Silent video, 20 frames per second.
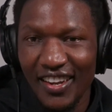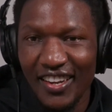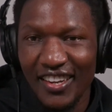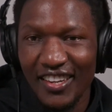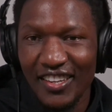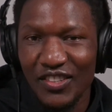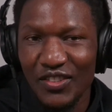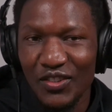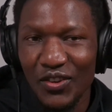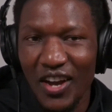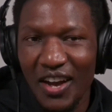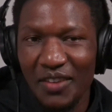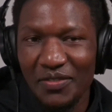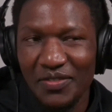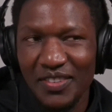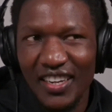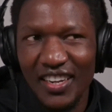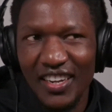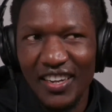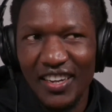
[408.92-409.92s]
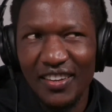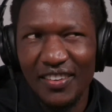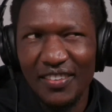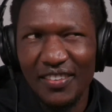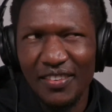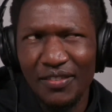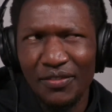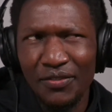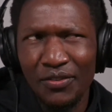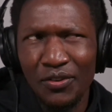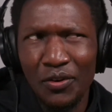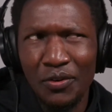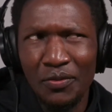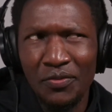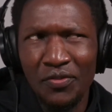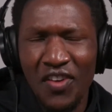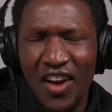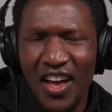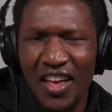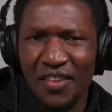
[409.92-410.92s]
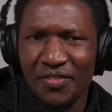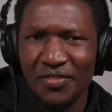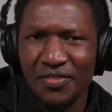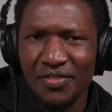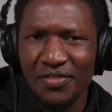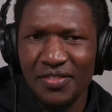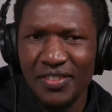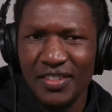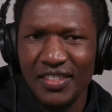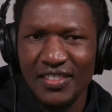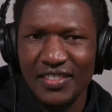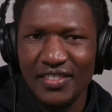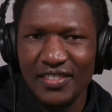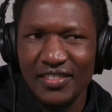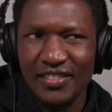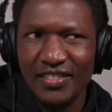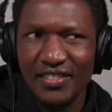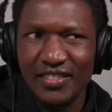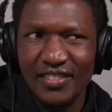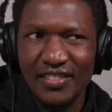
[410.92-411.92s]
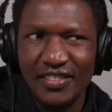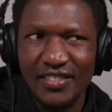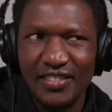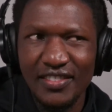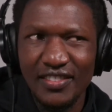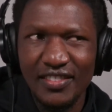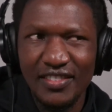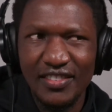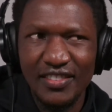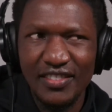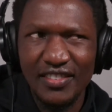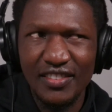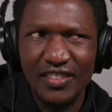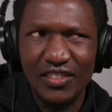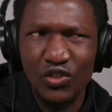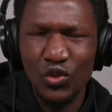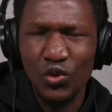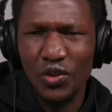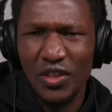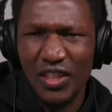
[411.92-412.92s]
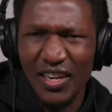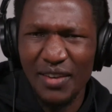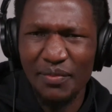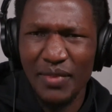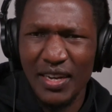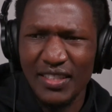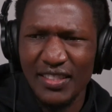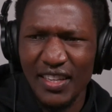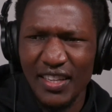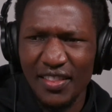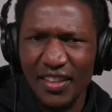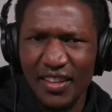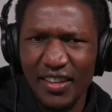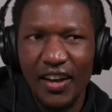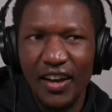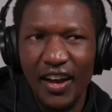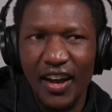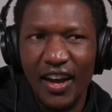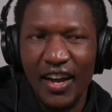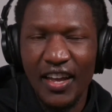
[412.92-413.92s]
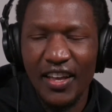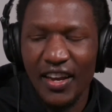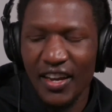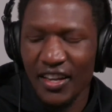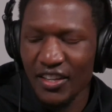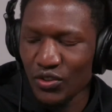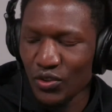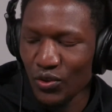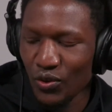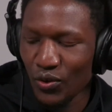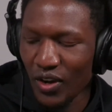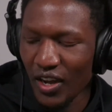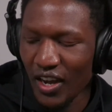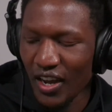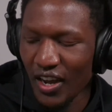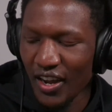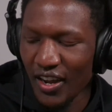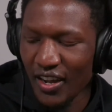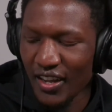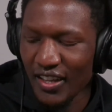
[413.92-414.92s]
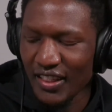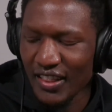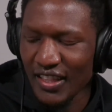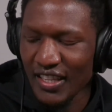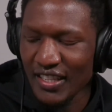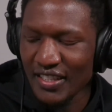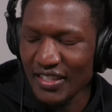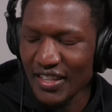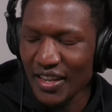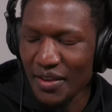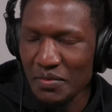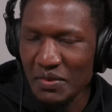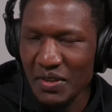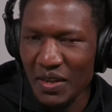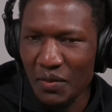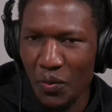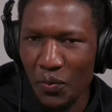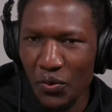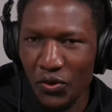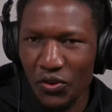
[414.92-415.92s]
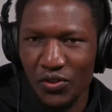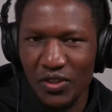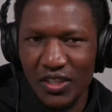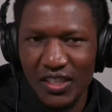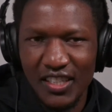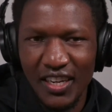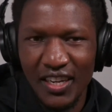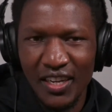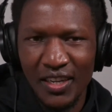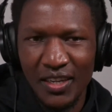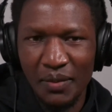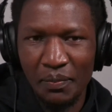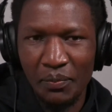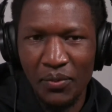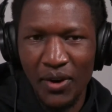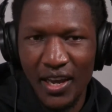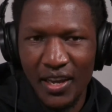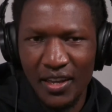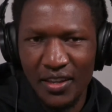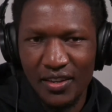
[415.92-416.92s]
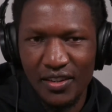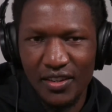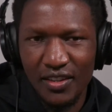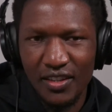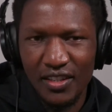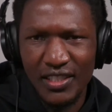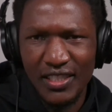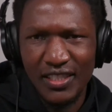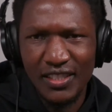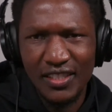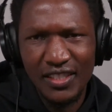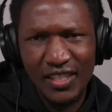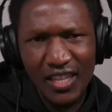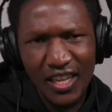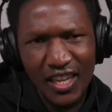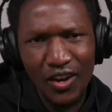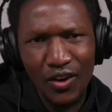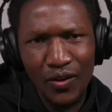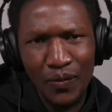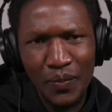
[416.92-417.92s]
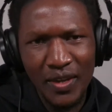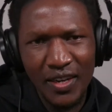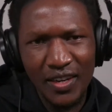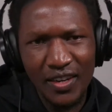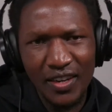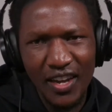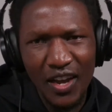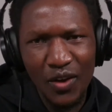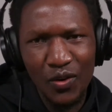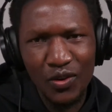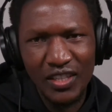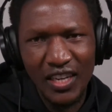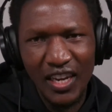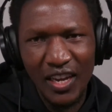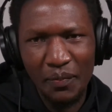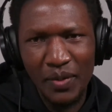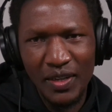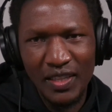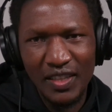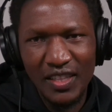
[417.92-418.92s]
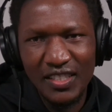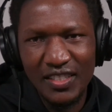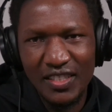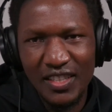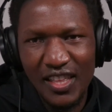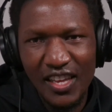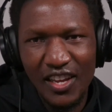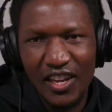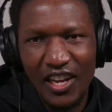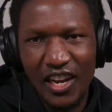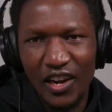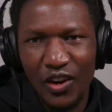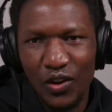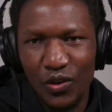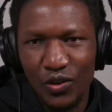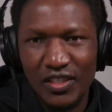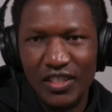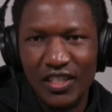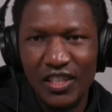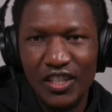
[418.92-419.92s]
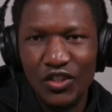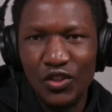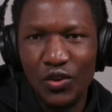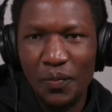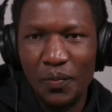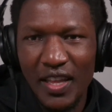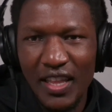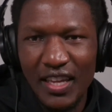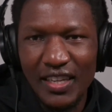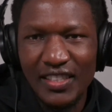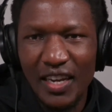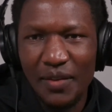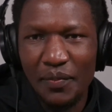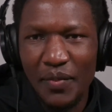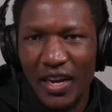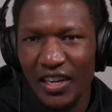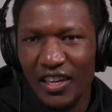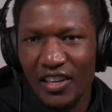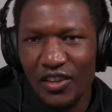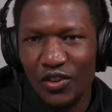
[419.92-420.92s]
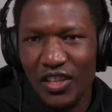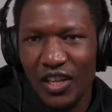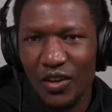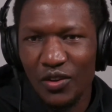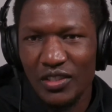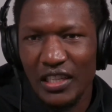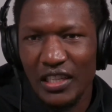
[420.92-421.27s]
So after 4, 5, 2 or 3 months, I think, I saw the same opportunity I had applied. It's still open. I was like, but this thing closed. So by that time, I didn't know there was a